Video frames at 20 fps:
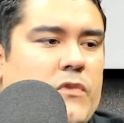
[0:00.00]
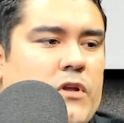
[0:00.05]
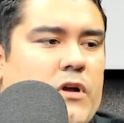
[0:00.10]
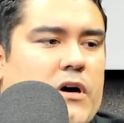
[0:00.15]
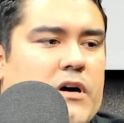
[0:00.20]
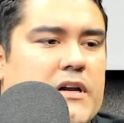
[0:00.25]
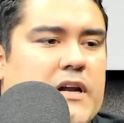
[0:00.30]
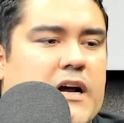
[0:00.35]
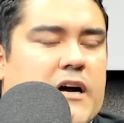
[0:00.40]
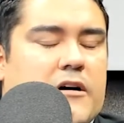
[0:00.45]

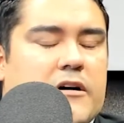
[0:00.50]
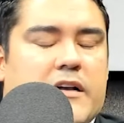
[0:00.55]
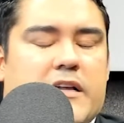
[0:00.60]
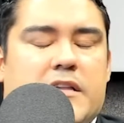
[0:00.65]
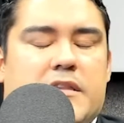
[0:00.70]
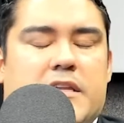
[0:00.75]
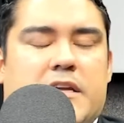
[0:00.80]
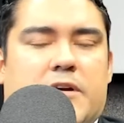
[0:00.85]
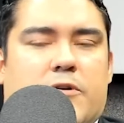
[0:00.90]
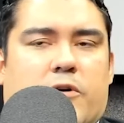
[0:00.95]
how
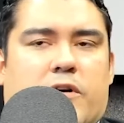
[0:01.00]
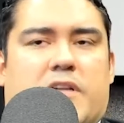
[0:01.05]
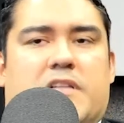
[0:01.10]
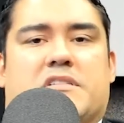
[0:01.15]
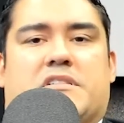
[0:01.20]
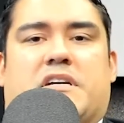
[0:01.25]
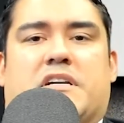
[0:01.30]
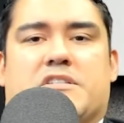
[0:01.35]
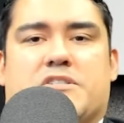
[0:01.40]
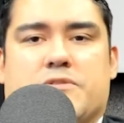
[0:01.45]
the
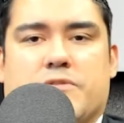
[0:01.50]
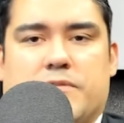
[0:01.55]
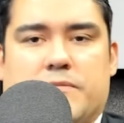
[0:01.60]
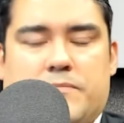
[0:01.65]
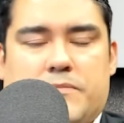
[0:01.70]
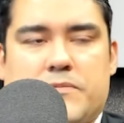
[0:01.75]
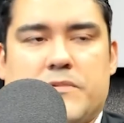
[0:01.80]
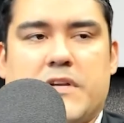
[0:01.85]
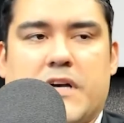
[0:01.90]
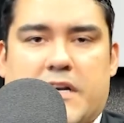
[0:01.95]
organizational
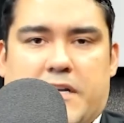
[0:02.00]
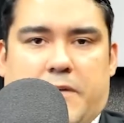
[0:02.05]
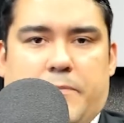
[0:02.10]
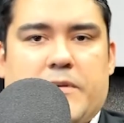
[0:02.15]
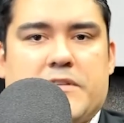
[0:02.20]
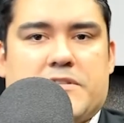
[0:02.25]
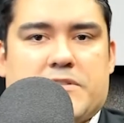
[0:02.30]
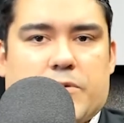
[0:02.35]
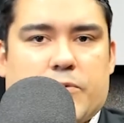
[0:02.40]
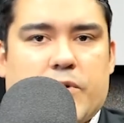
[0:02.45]

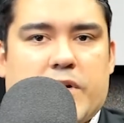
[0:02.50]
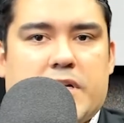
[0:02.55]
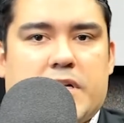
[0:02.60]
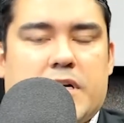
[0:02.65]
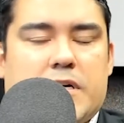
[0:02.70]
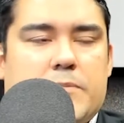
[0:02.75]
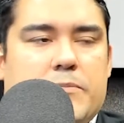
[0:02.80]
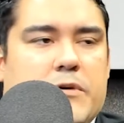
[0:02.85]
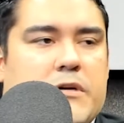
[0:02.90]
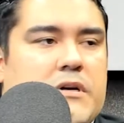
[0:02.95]
documents are written
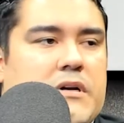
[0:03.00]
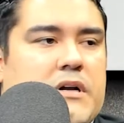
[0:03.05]
up.